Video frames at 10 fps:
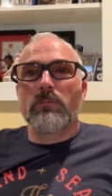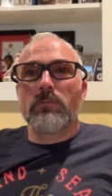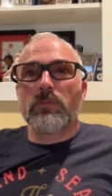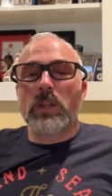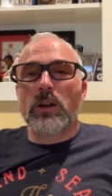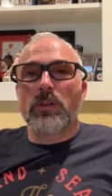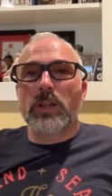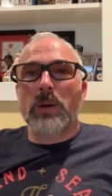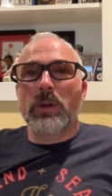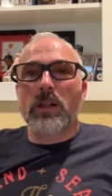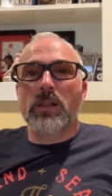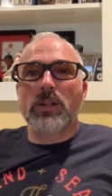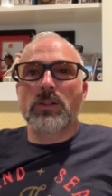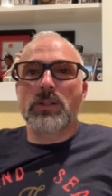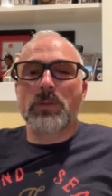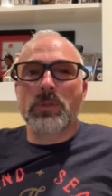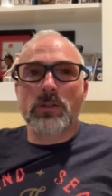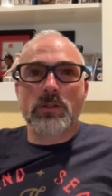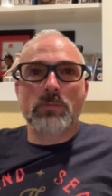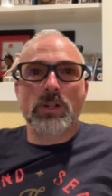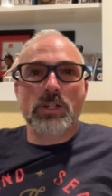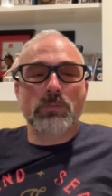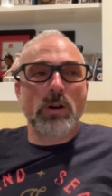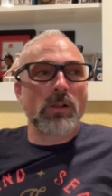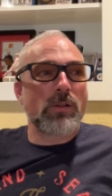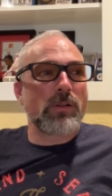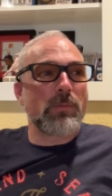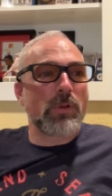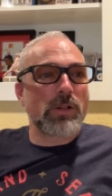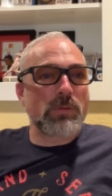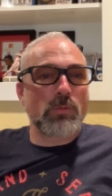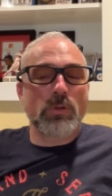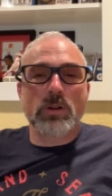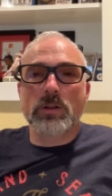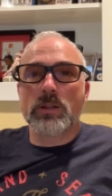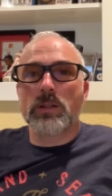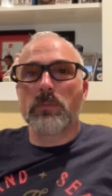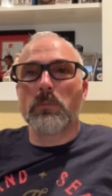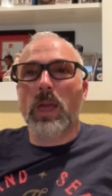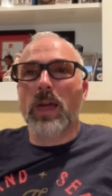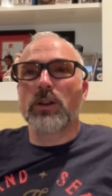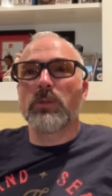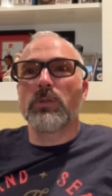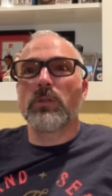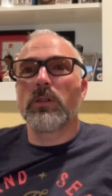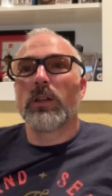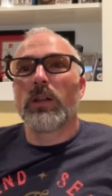narrow down my collection to something much smaller and much more manageable.